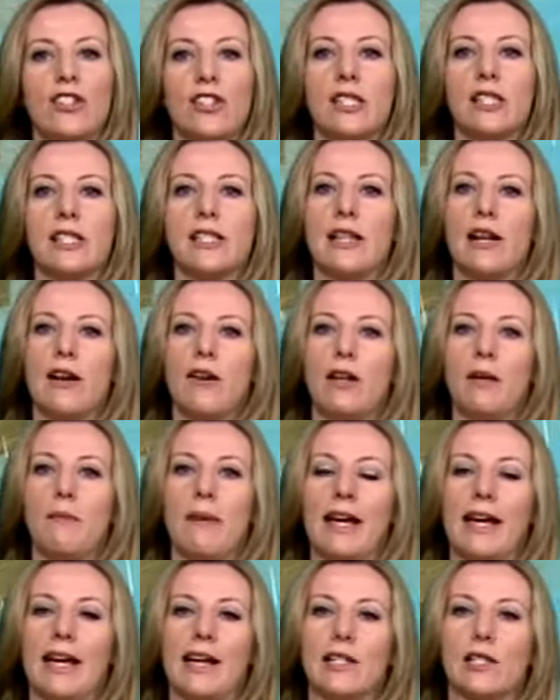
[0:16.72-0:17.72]
just slowly
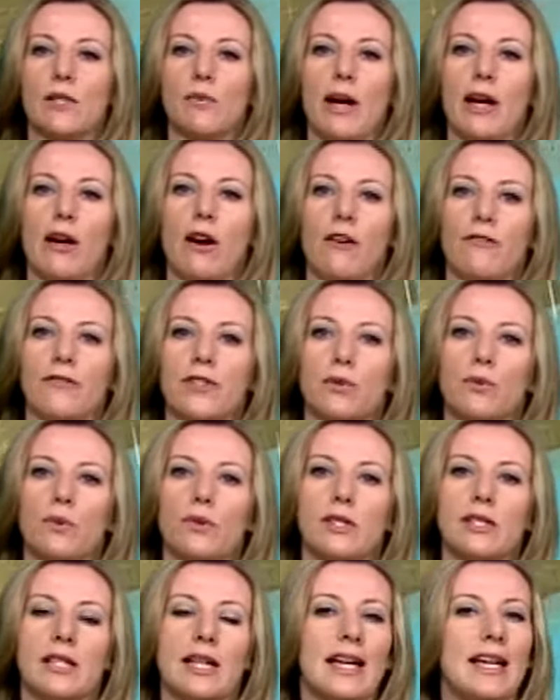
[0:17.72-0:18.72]
making its way off
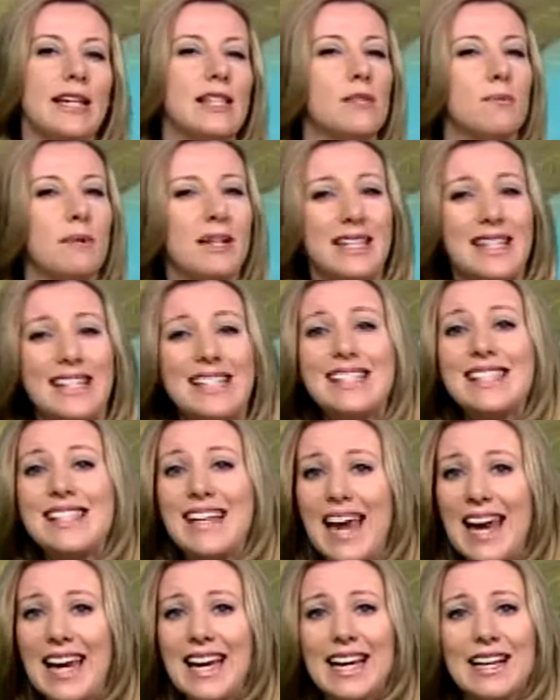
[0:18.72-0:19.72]
towards the east, but it is
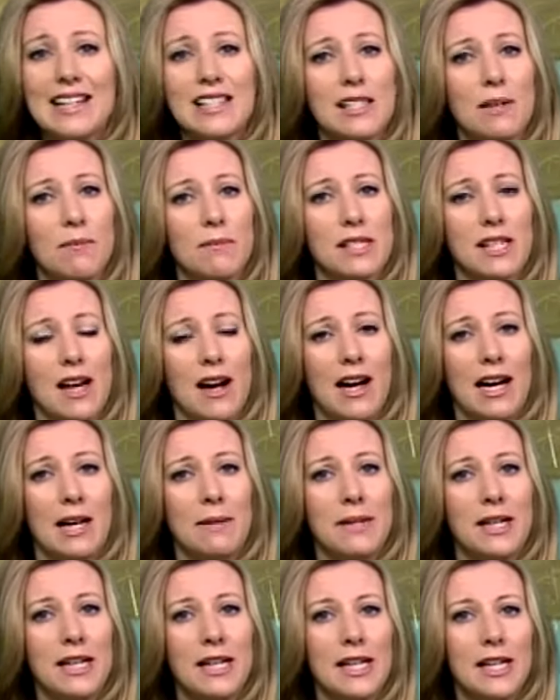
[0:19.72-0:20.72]
taking some
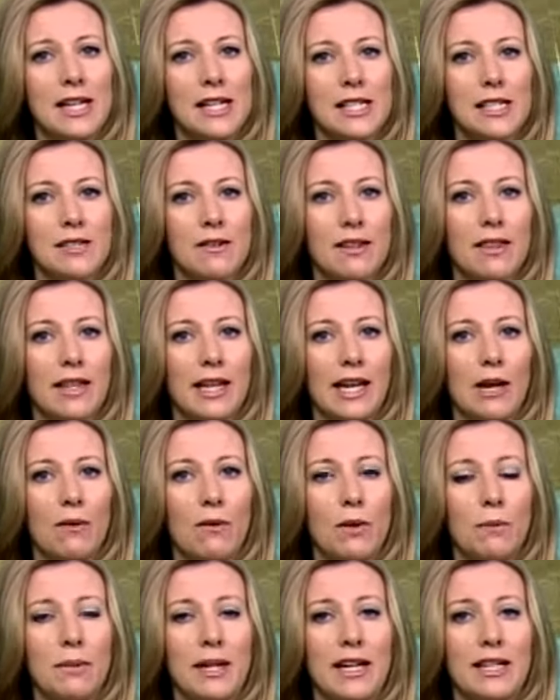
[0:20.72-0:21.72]
time. So I think it
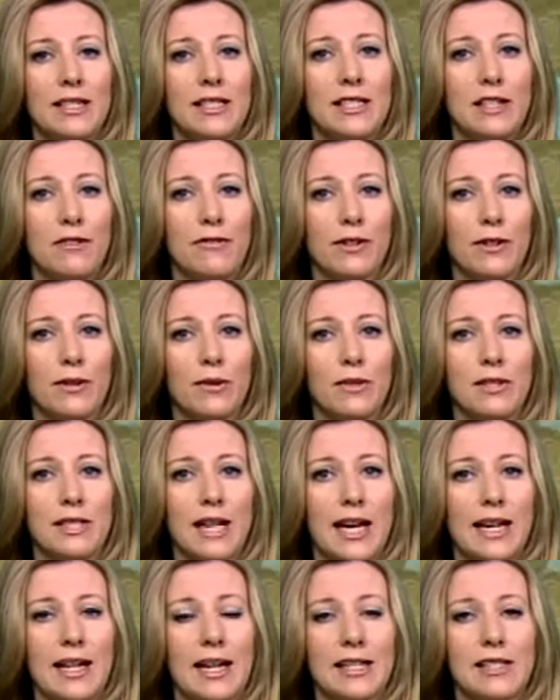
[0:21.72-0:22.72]
will be a difficult
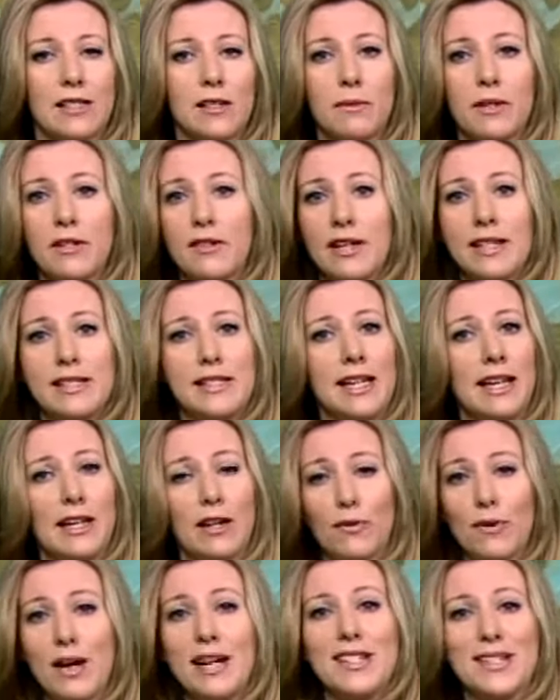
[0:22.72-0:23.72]
day at SW19
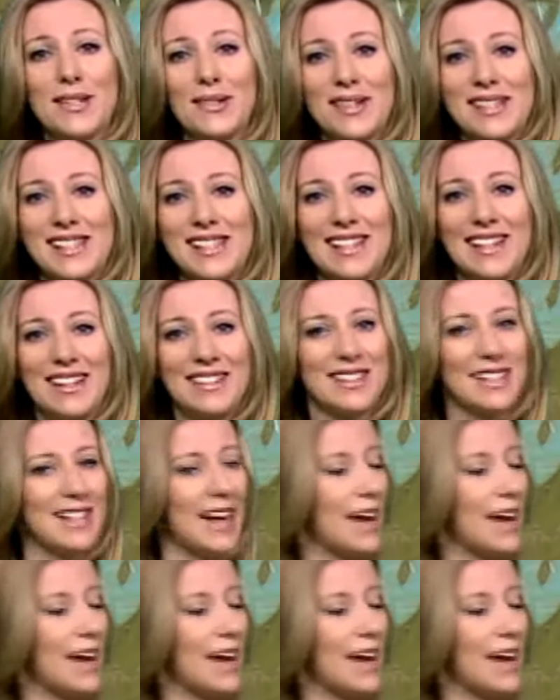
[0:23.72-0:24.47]
and right across the London